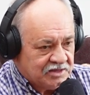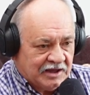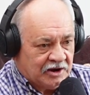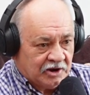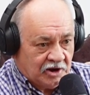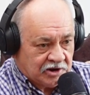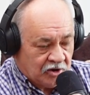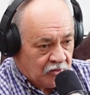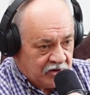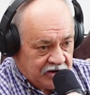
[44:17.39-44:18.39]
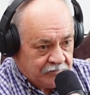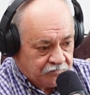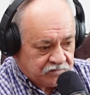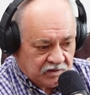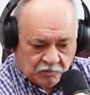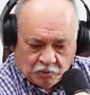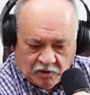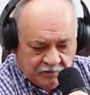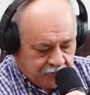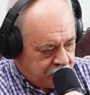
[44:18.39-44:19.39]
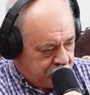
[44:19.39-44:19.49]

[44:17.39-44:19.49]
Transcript: that like I told him quite